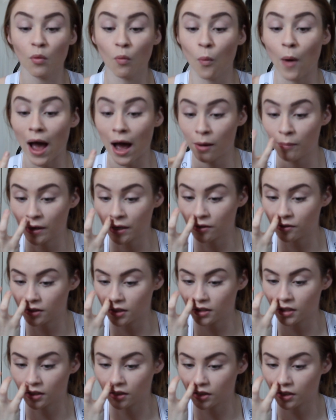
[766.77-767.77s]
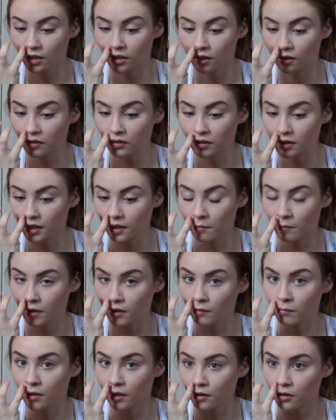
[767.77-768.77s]
wow, my nose is itchy and it looks like I'm
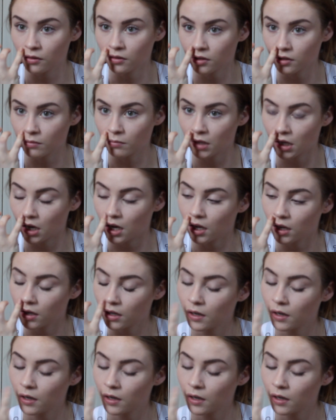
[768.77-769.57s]
picking my nose. I'm not.